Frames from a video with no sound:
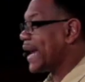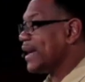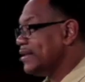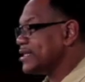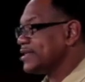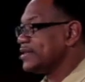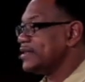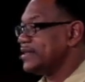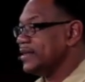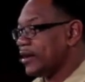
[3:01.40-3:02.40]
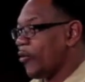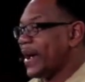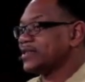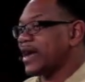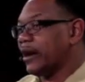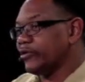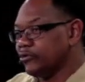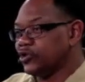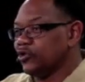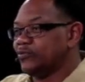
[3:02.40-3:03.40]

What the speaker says: to our YouTube.